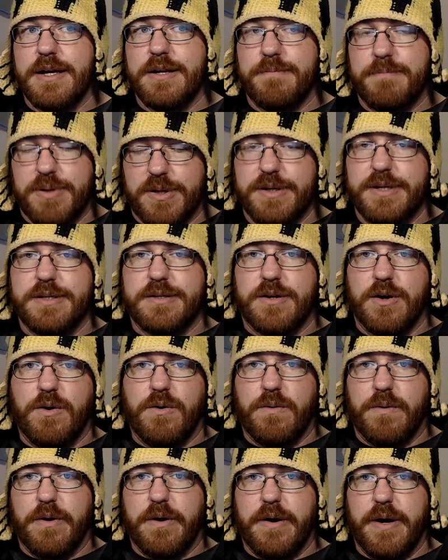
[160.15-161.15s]
Please don't
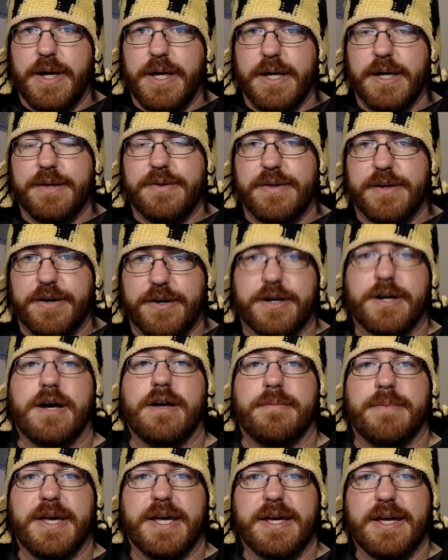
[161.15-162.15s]
worry, they're
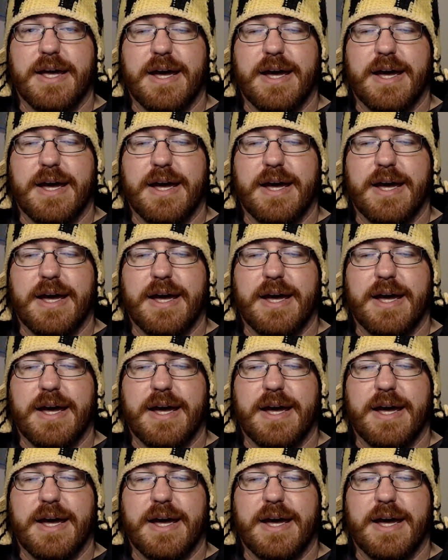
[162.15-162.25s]
coming.